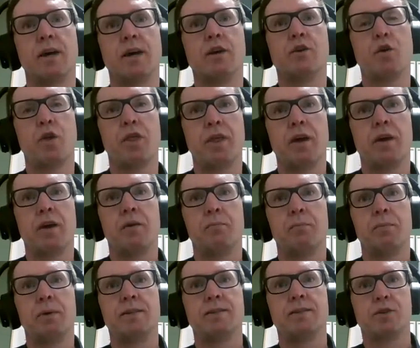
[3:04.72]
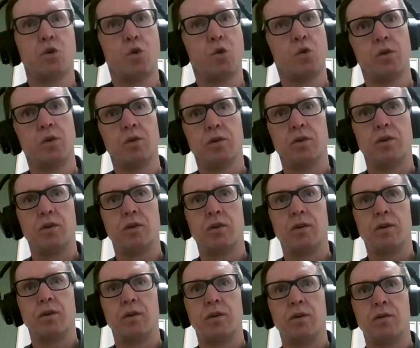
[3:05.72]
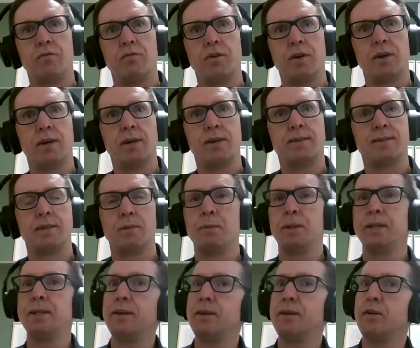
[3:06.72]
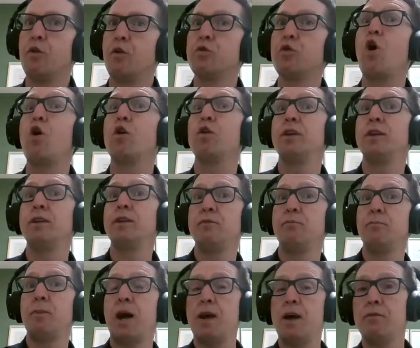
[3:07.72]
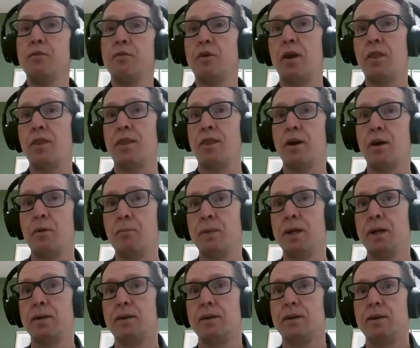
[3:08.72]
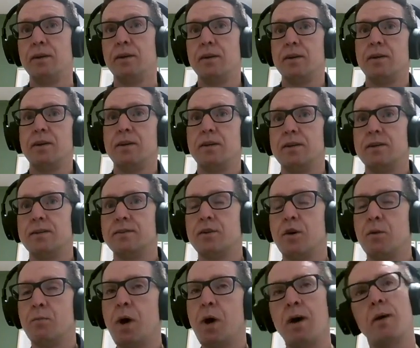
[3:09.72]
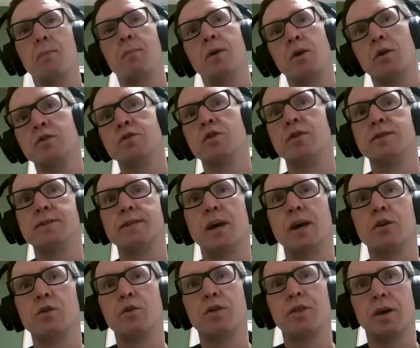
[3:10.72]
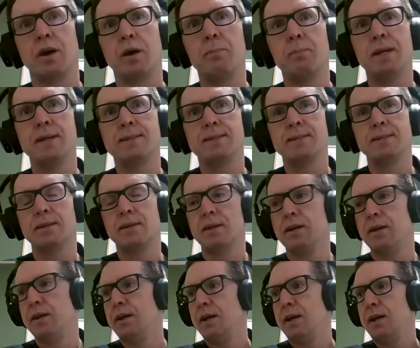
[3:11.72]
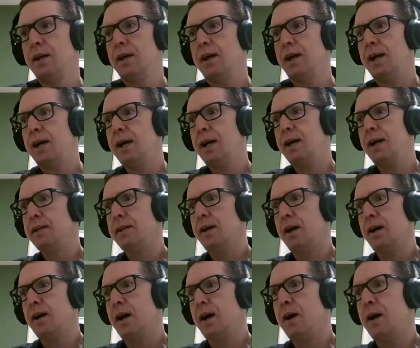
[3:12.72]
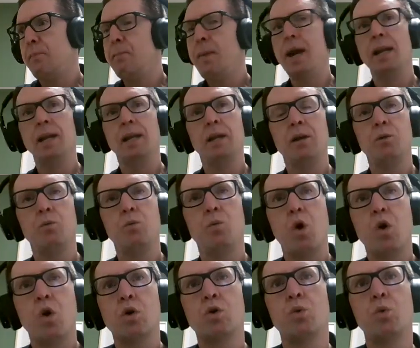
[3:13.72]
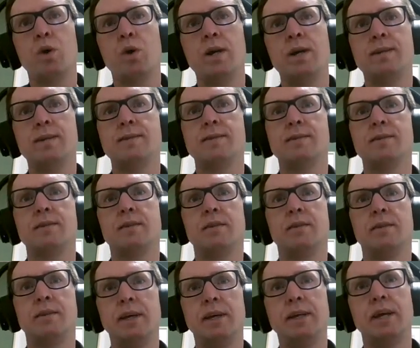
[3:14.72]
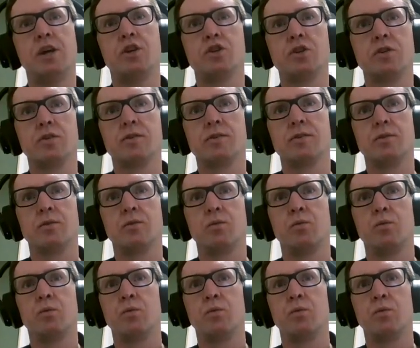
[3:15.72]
psychotherapy school of CBT, of cognitive behavioral therapy. I'm also a psychotherapist. And I mainly work with teenagers.